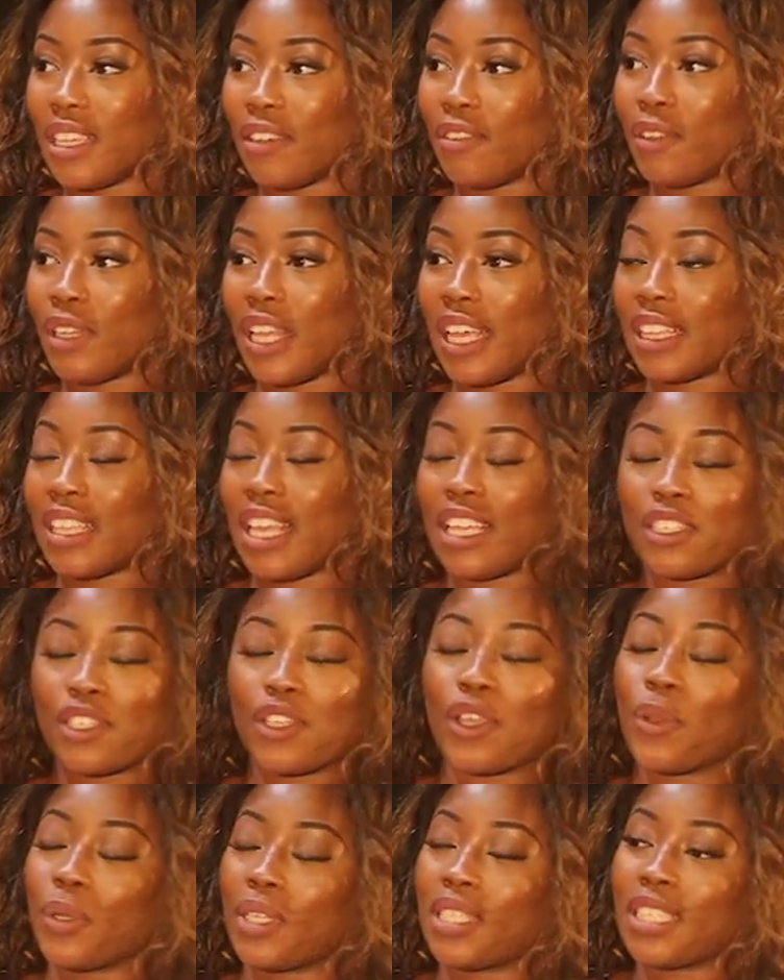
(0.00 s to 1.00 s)
I feel like that's
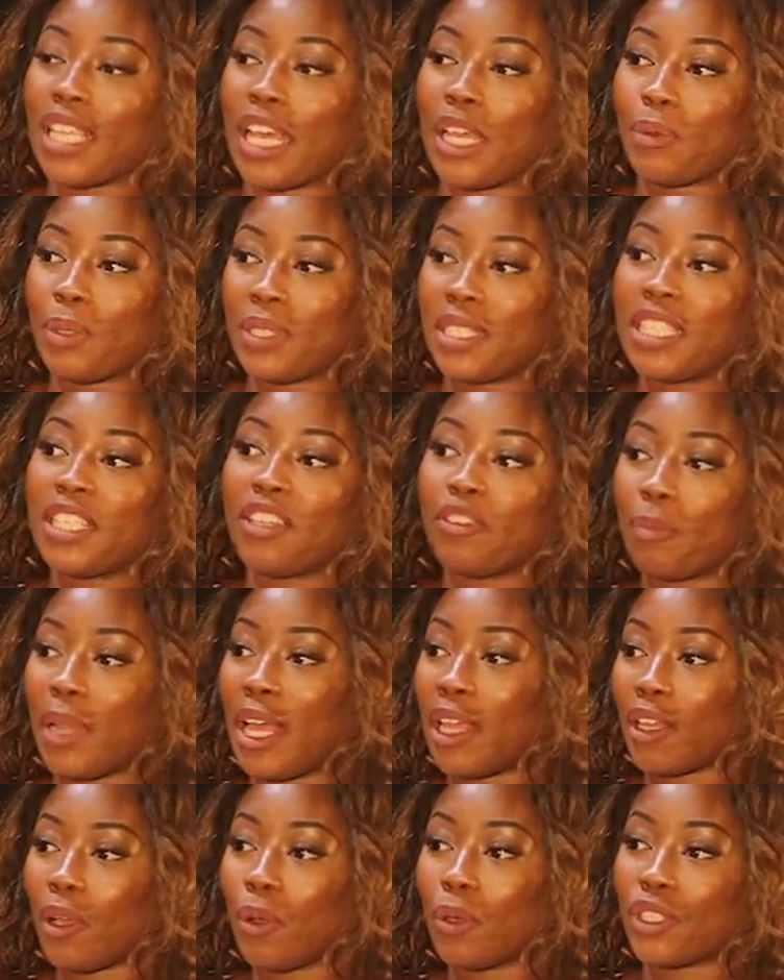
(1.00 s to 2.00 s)
the only side we see of
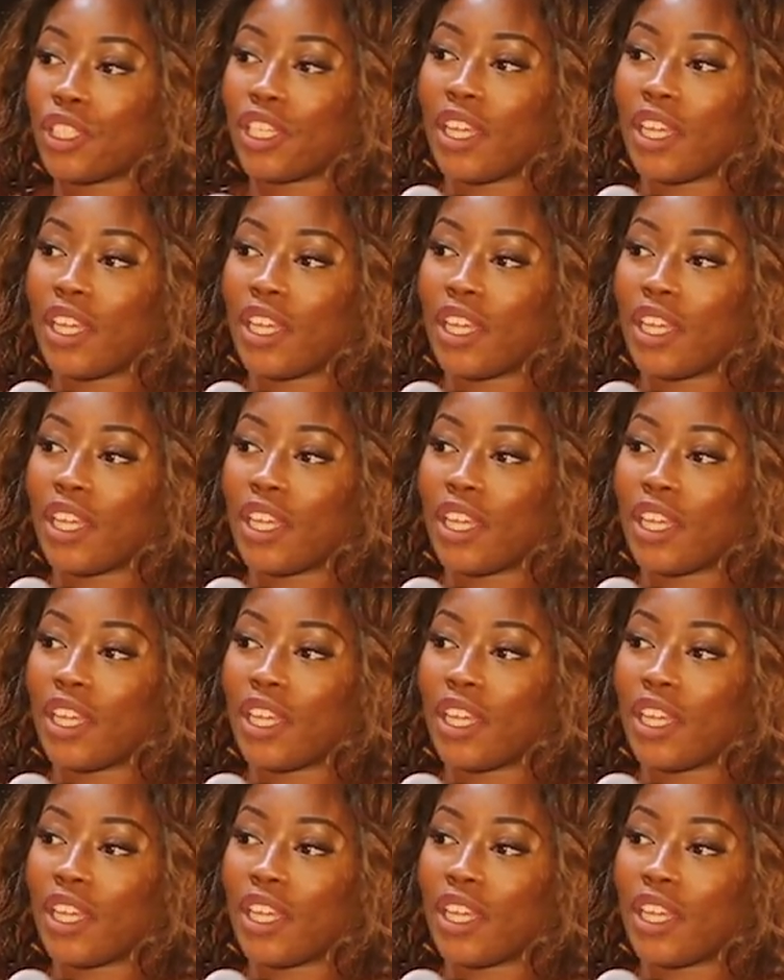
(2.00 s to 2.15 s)
black culture